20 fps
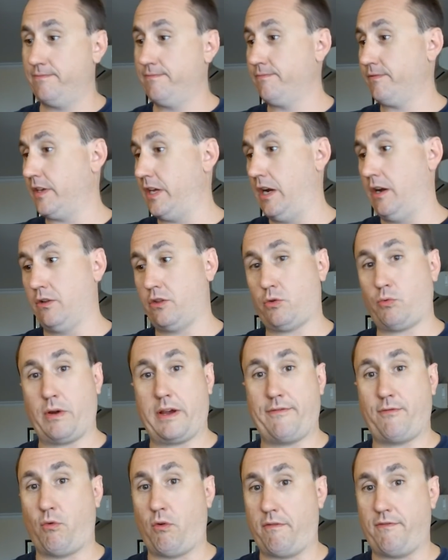3,
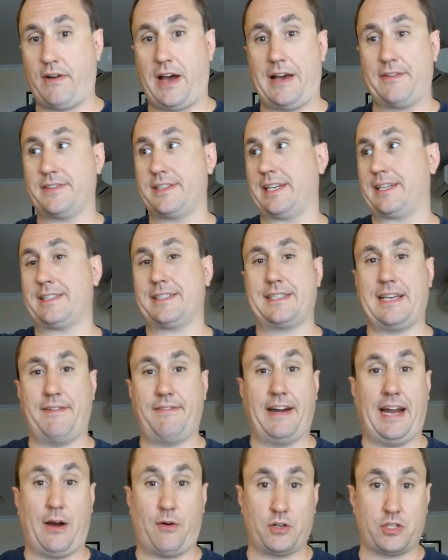4, 5, 6, 7
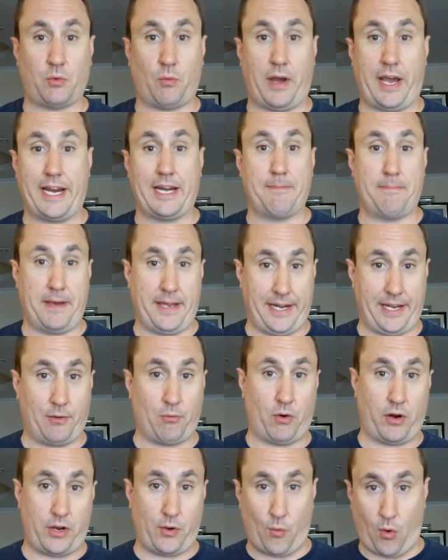hours away, depending
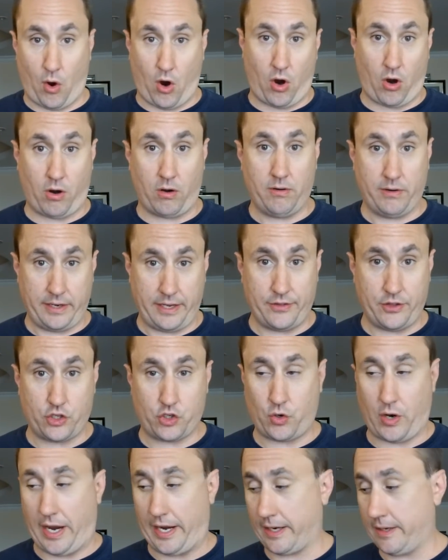where you are in the
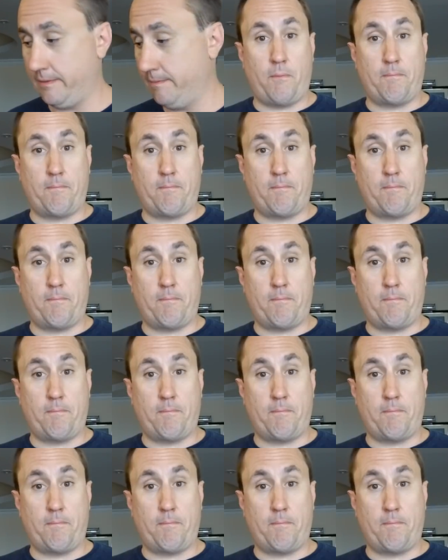trek.